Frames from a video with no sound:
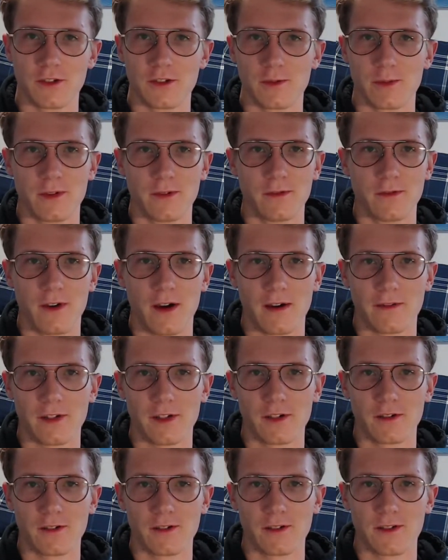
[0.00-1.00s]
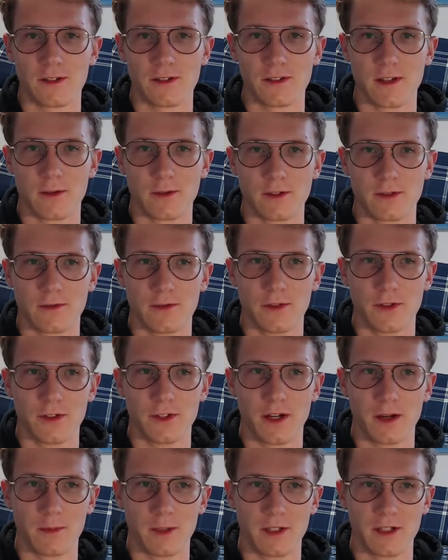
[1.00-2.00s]
It's been 5 years since I was a
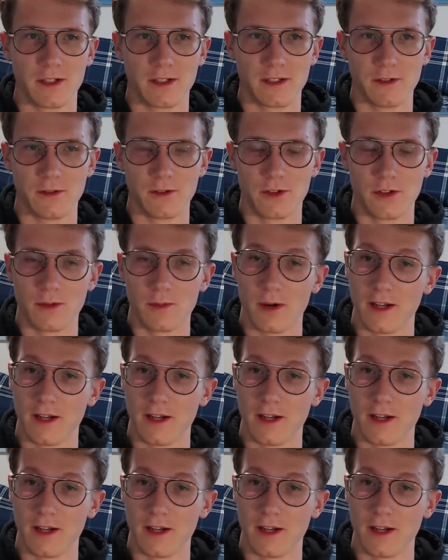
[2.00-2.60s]
full-time Linux user,